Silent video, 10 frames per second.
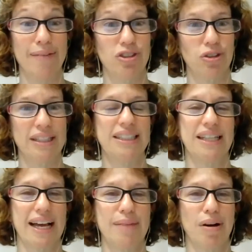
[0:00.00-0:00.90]
I am joined
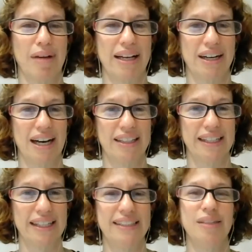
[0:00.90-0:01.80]
today by my
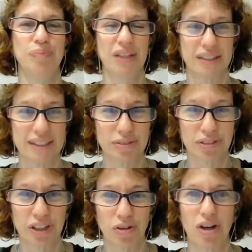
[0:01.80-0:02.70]
colleagues, Liz
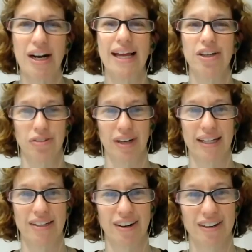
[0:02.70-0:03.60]
Rior and
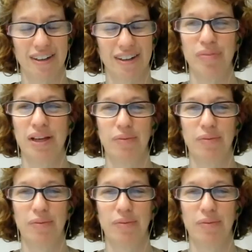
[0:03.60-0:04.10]
Greg Carter.